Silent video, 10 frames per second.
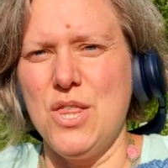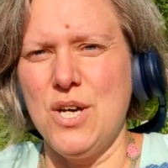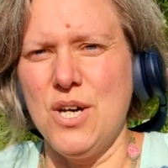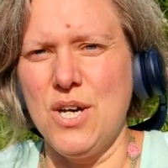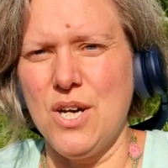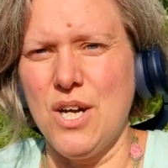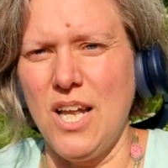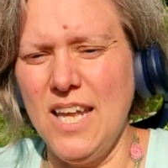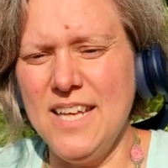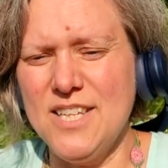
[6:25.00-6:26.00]
the
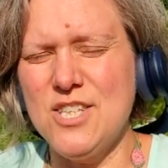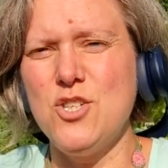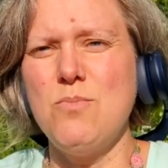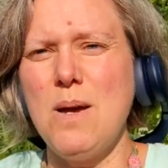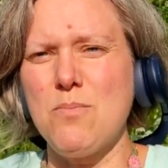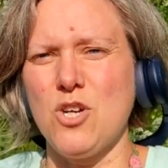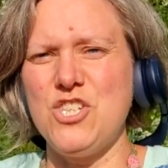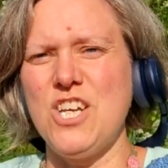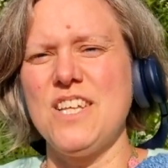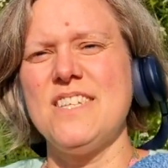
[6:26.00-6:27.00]
links to my
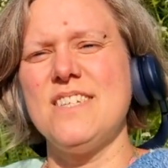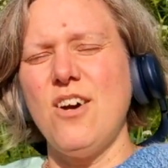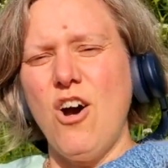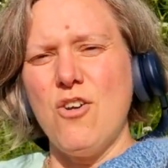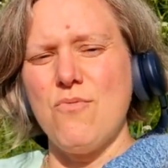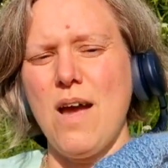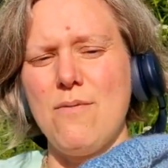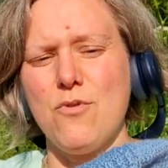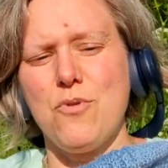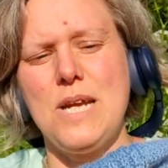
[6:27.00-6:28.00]
projects on
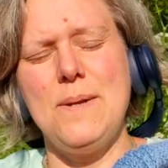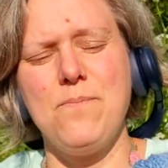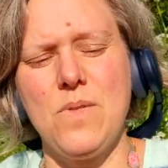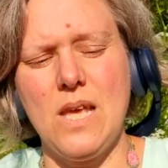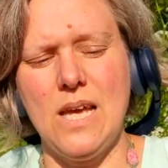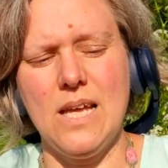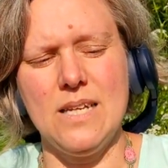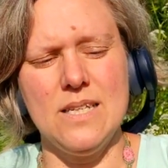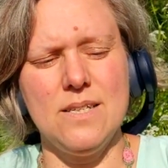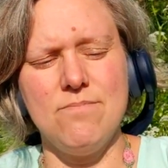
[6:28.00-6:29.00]
Ravelry,
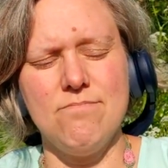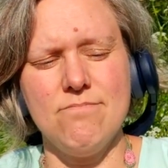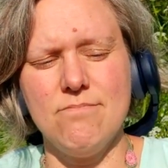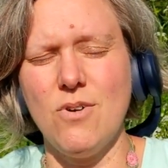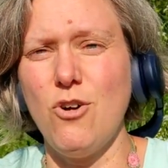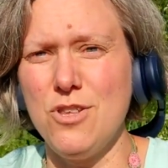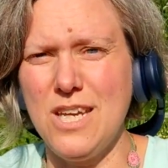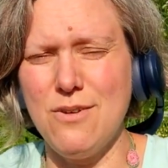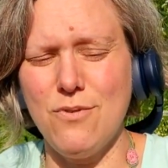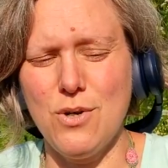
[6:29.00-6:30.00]
and all the
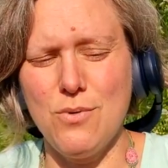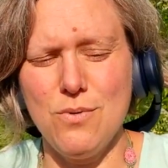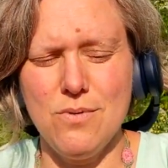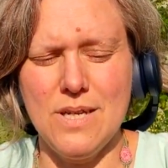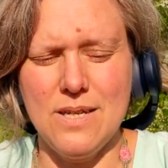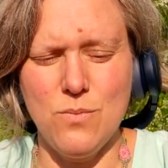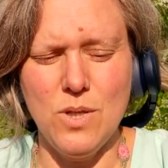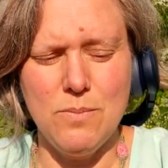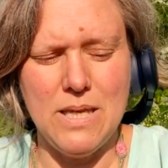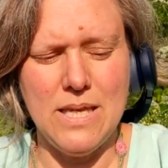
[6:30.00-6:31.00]
info
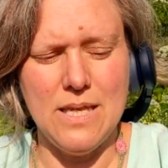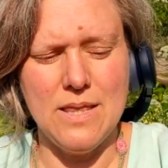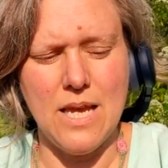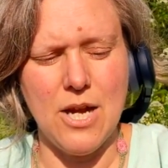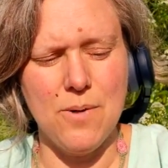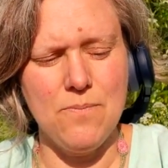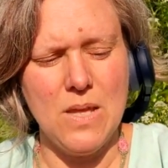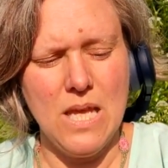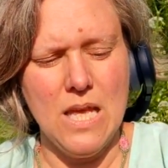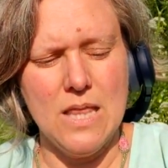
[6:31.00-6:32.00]
will be in there.
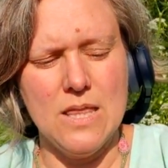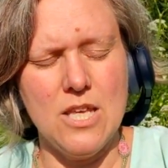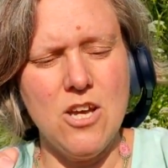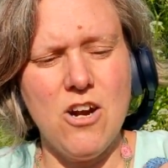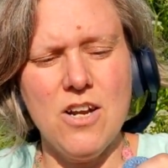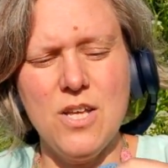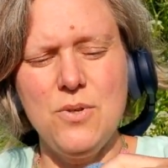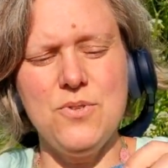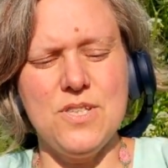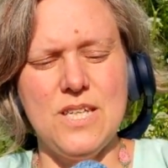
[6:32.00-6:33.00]
The yarn I
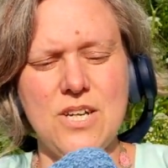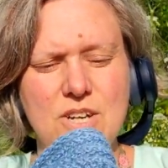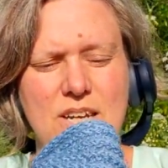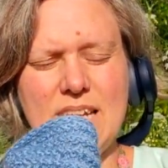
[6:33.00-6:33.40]
used here